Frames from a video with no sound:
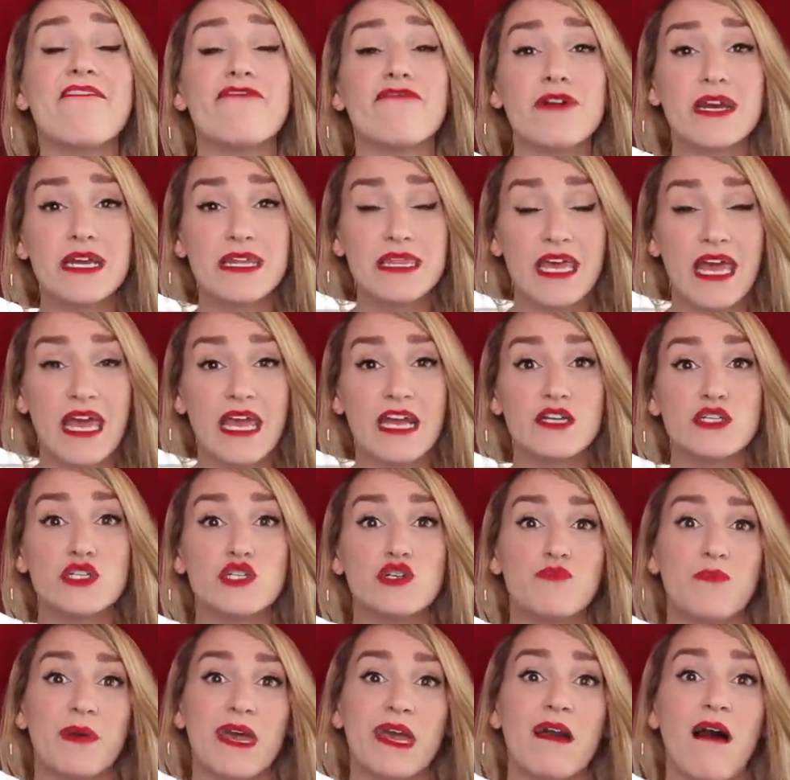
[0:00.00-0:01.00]
everything
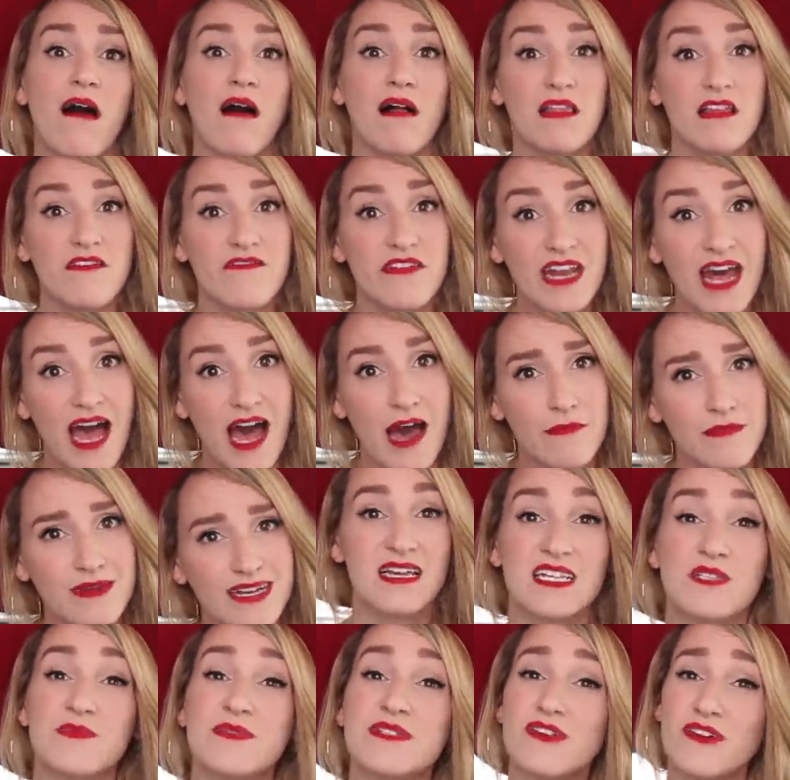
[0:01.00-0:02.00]
to pick all of it up?
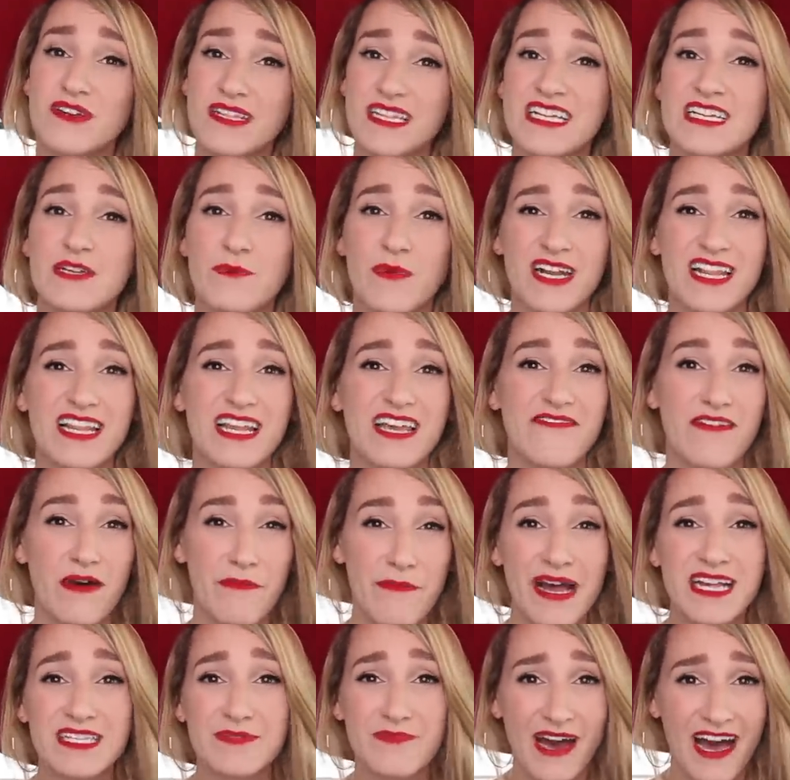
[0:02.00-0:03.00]
Because we certainly didn't want to leave
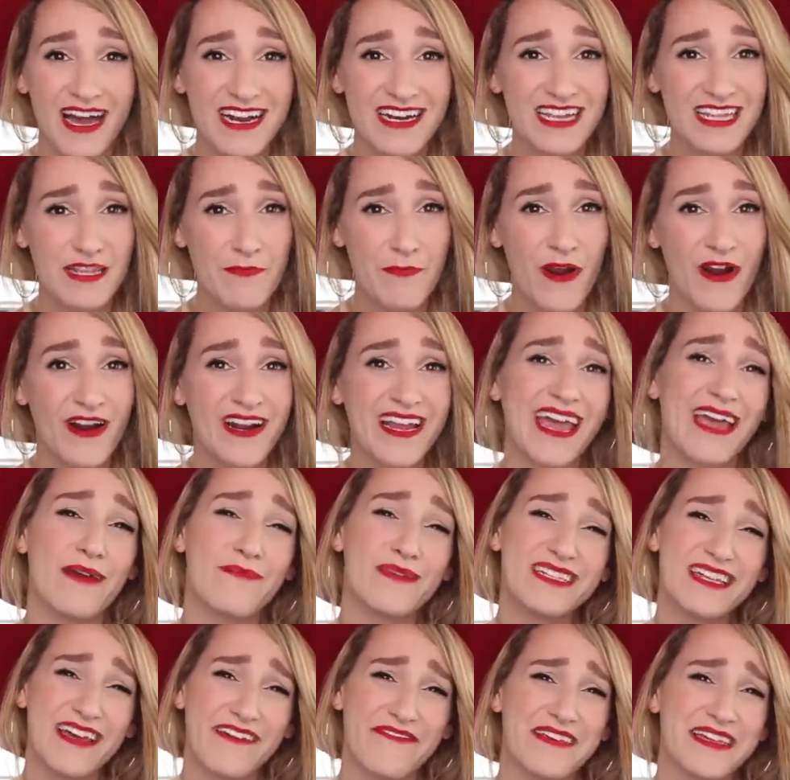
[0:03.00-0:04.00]
a mess behind at the park,
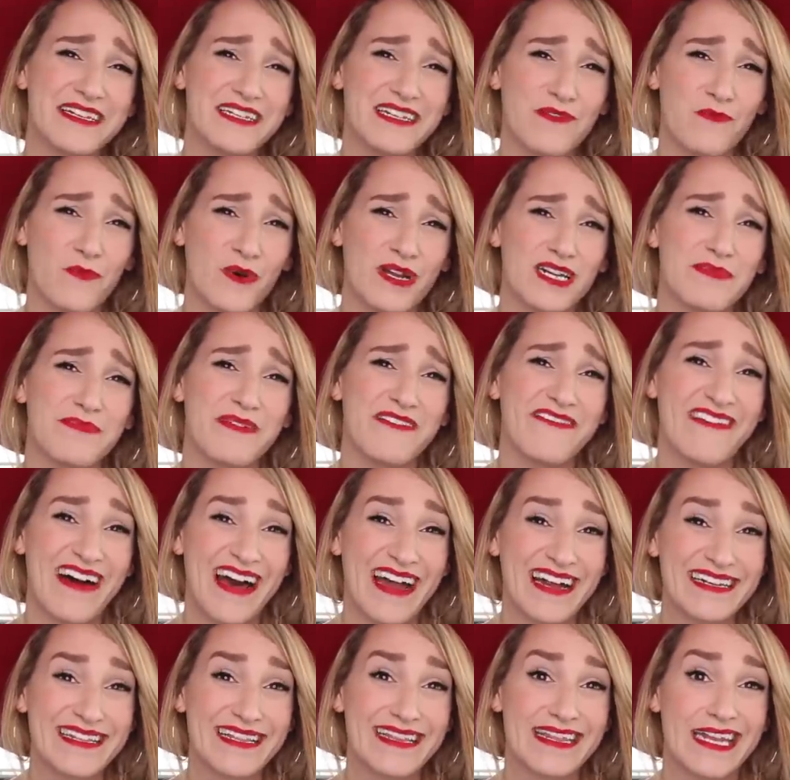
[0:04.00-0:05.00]
and we definitely didn't want to be
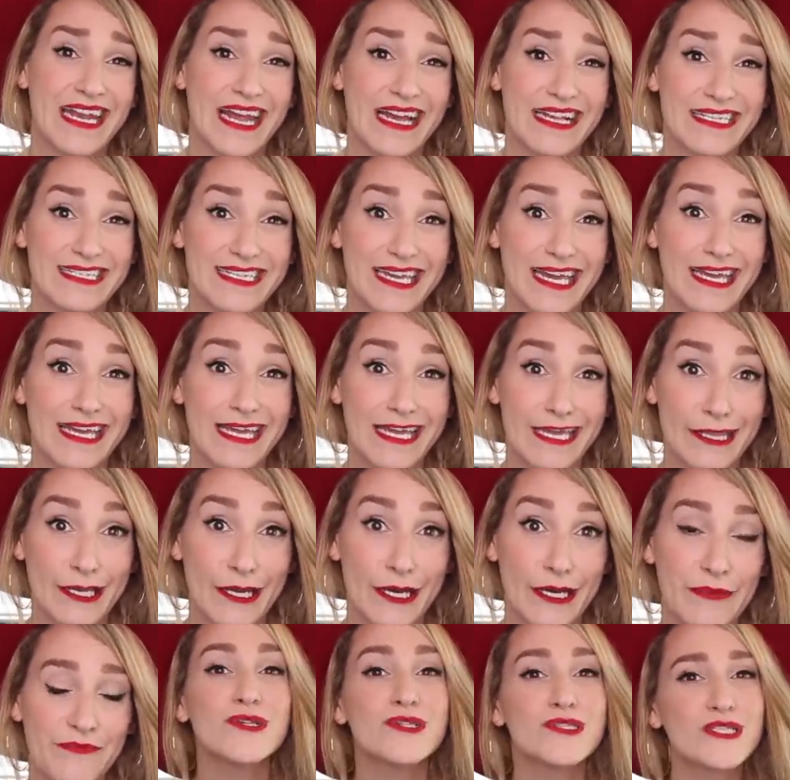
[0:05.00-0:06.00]
fined the next day either.